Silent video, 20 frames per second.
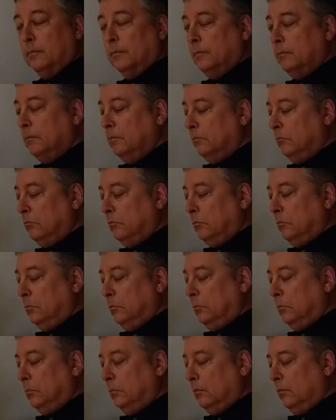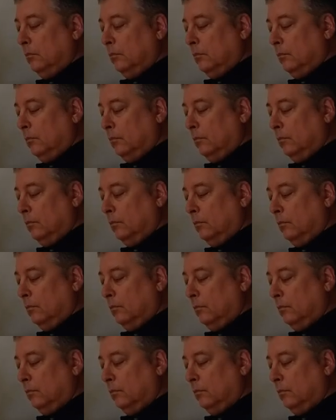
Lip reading: (no one is talking)